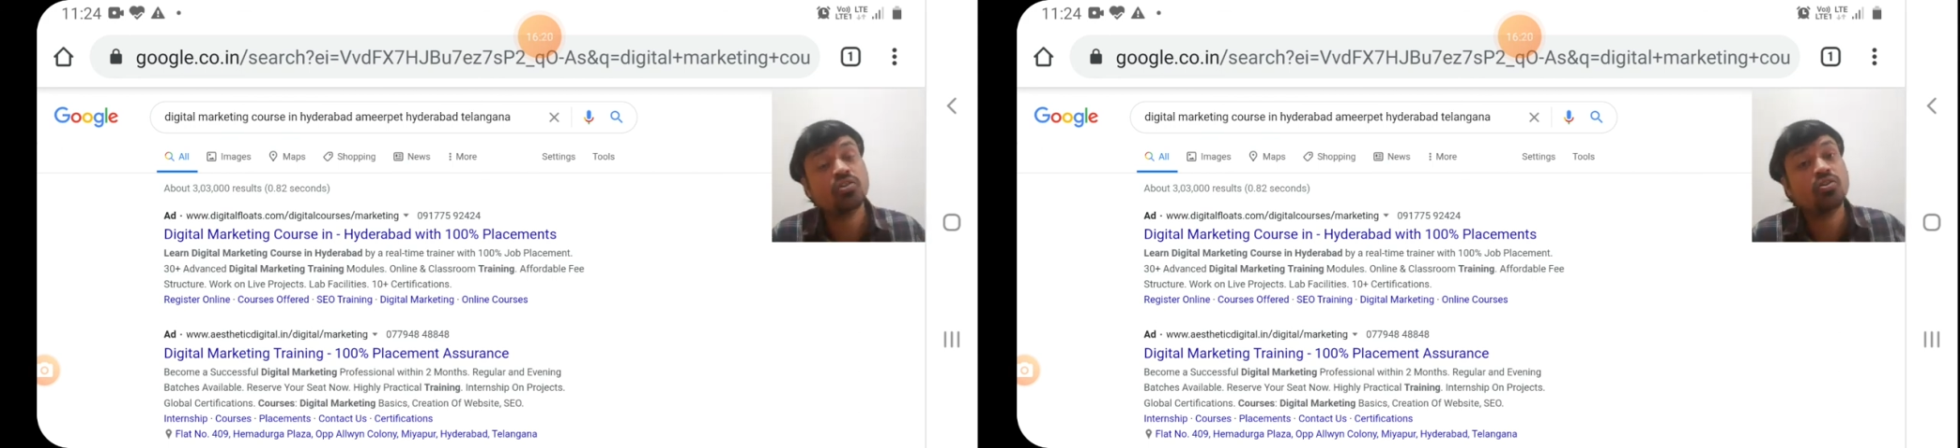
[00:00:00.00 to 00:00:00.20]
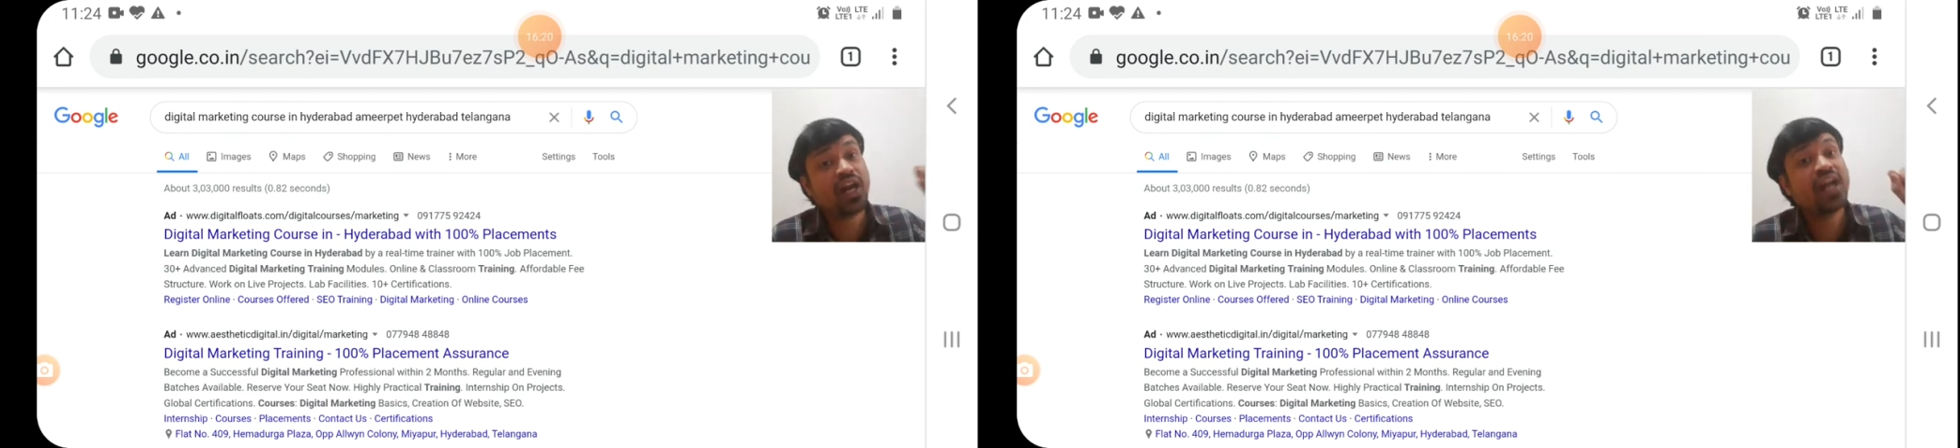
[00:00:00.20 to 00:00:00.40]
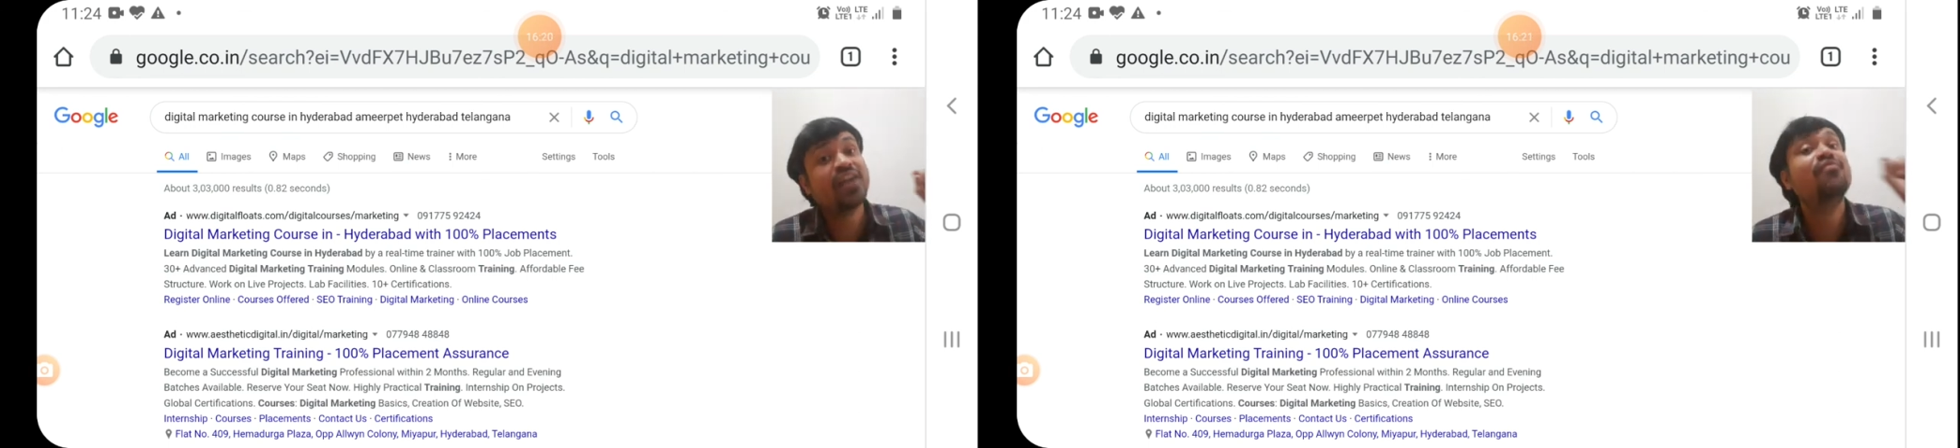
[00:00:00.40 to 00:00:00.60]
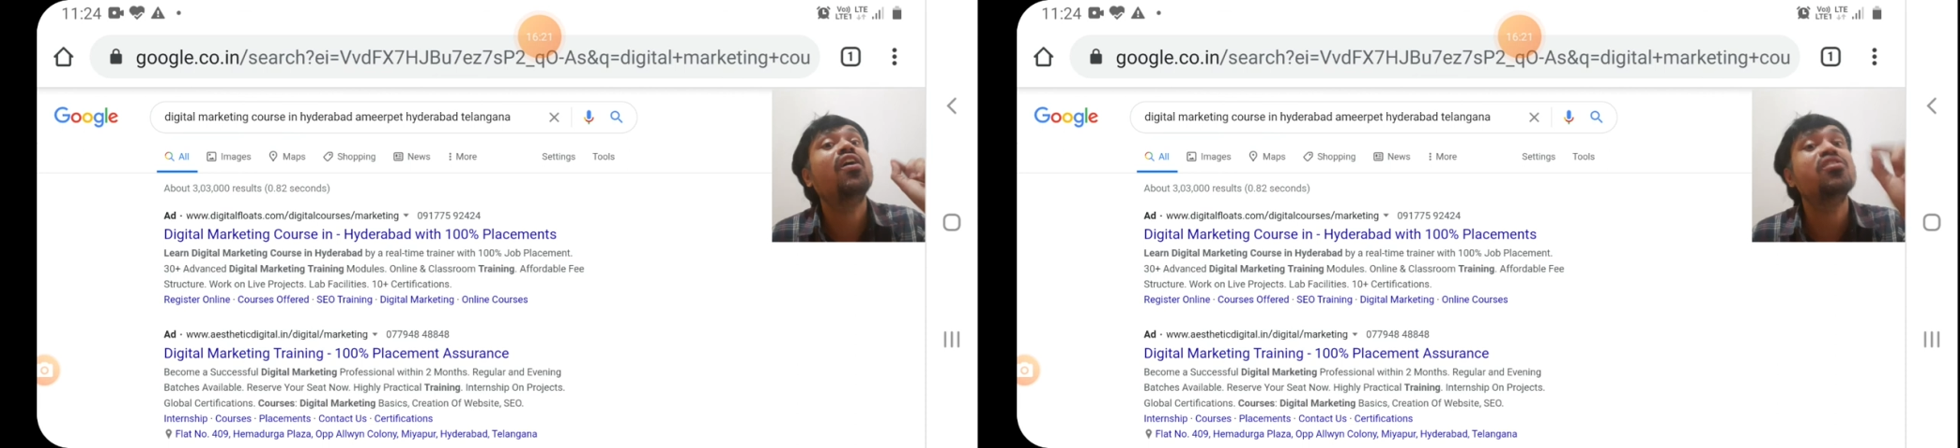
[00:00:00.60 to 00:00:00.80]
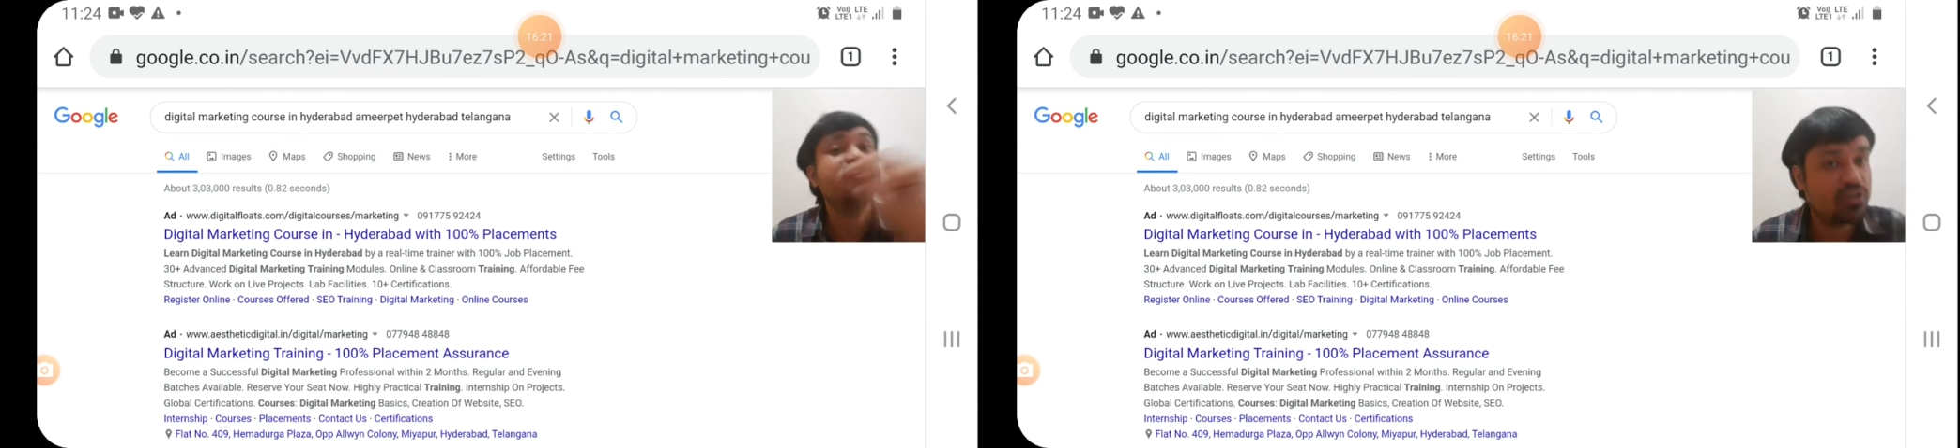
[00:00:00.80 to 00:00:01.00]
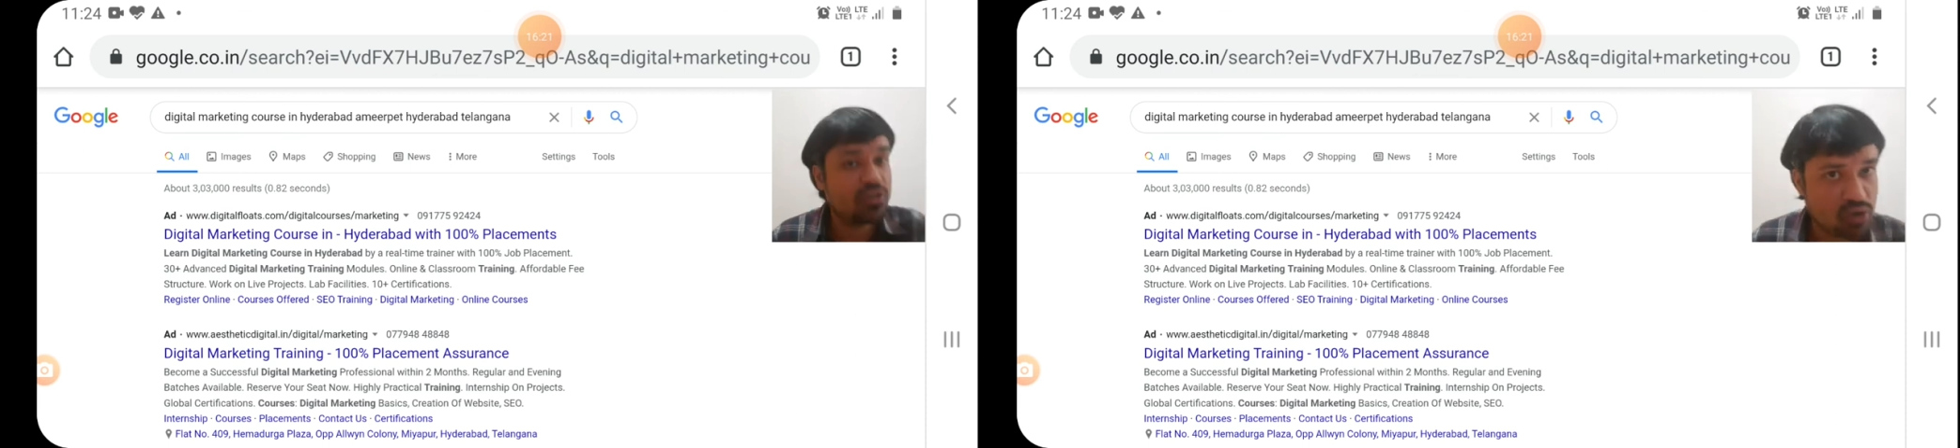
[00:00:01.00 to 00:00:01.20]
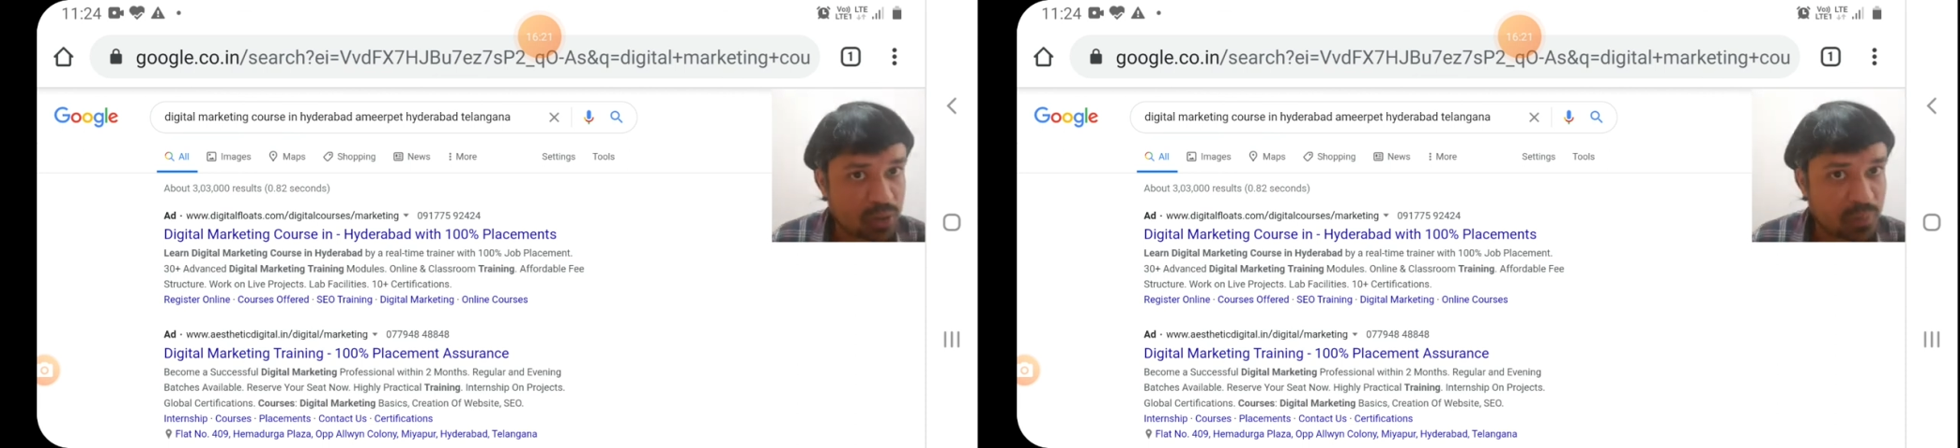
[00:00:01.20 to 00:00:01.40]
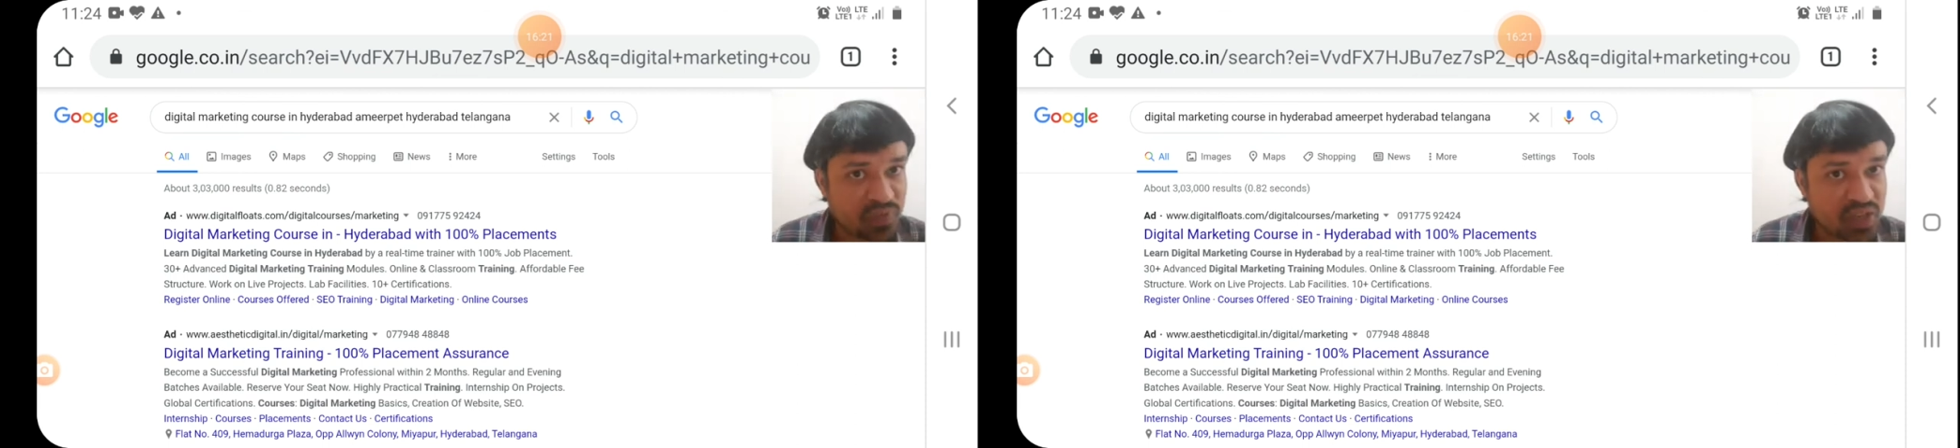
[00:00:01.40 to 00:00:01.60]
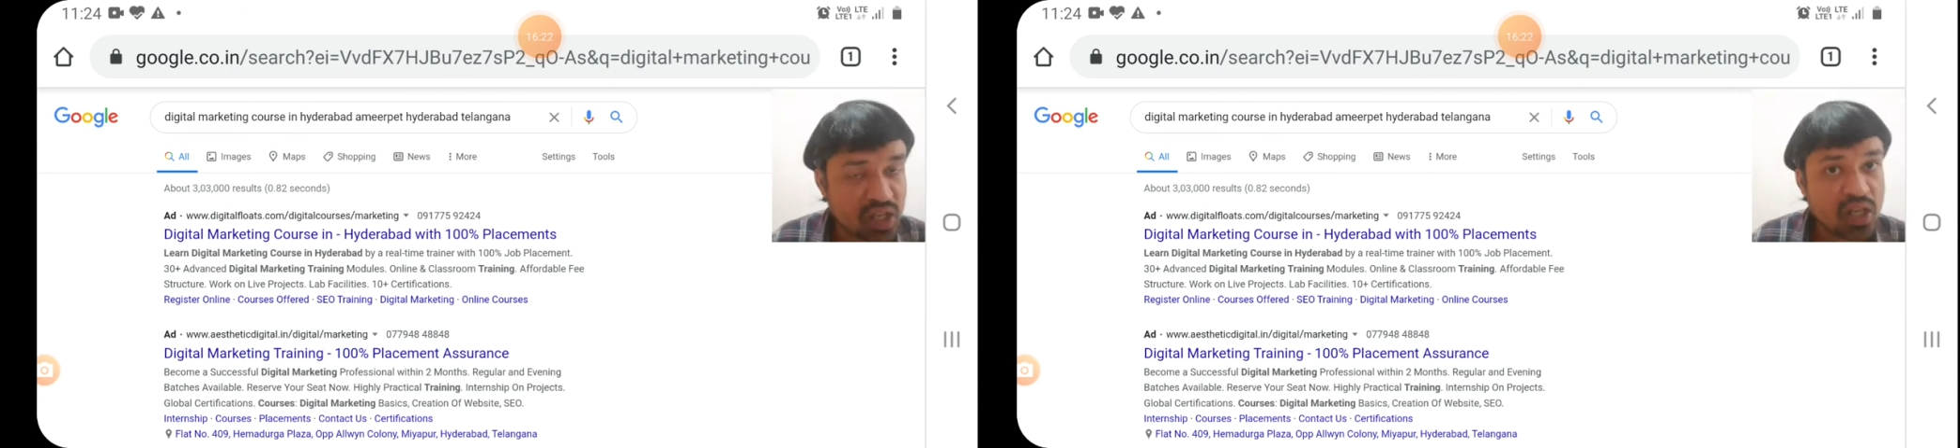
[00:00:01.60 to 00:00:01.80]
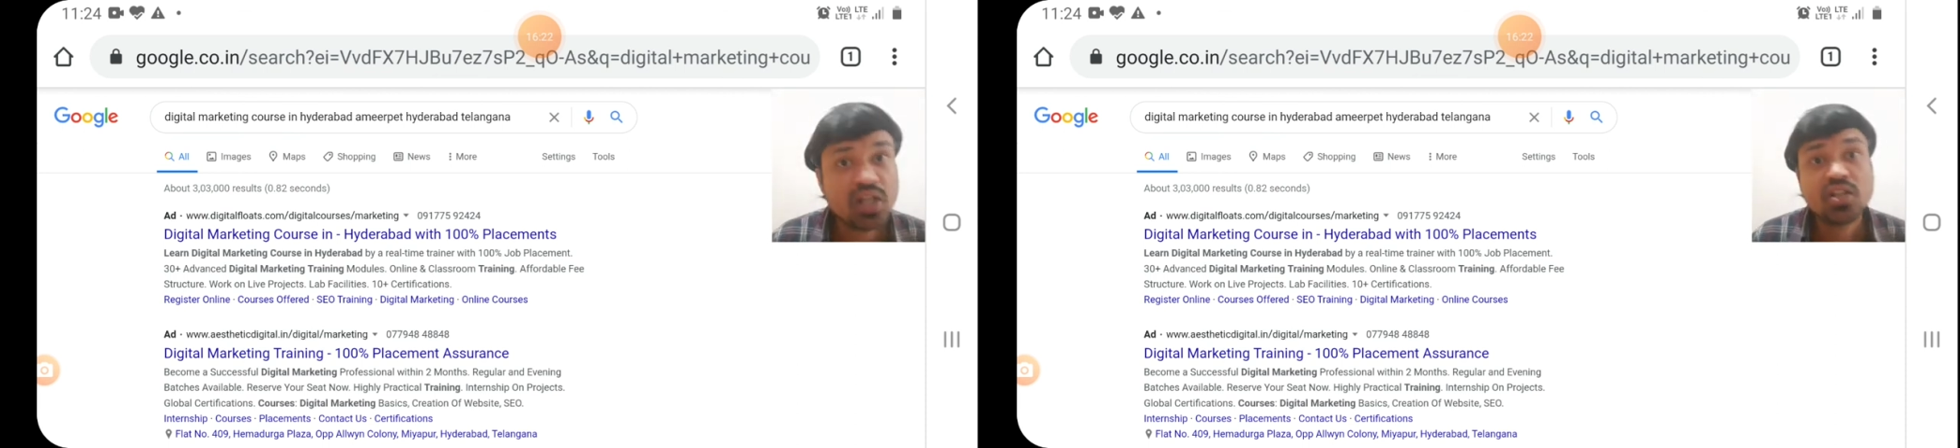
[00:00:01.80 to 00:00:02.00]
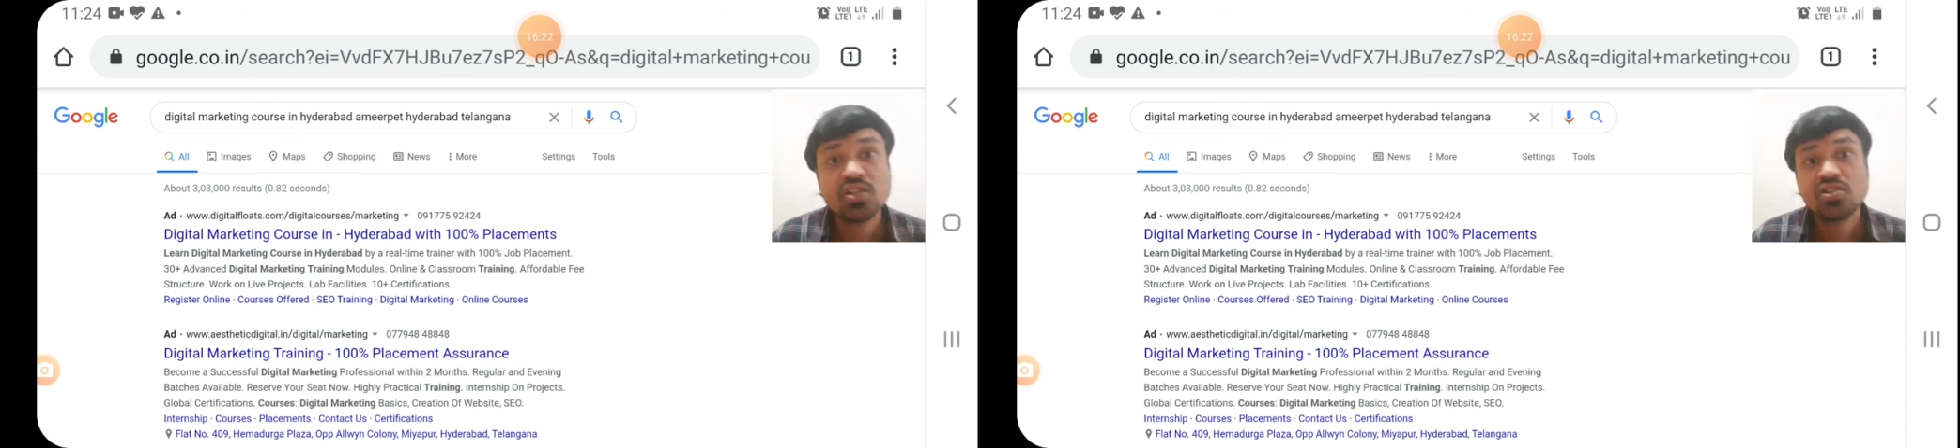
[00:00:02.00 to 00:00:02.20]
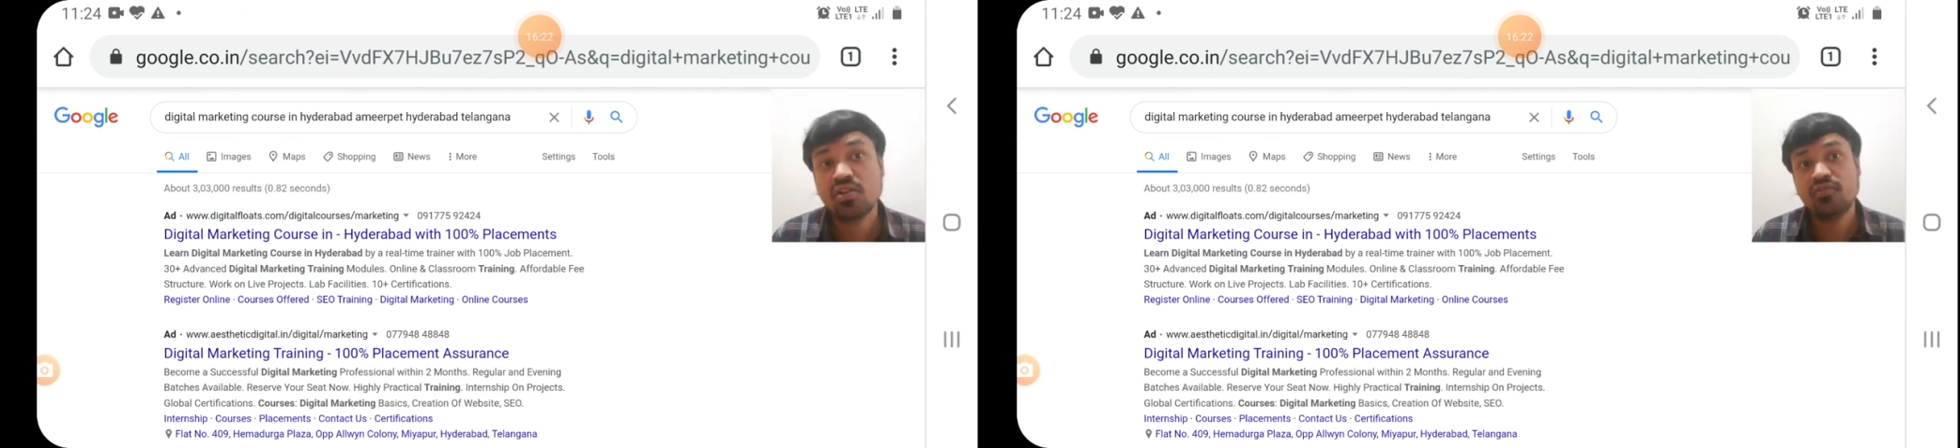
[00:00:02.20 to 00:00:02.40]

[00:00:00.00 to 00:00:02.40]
rank fast in Google. So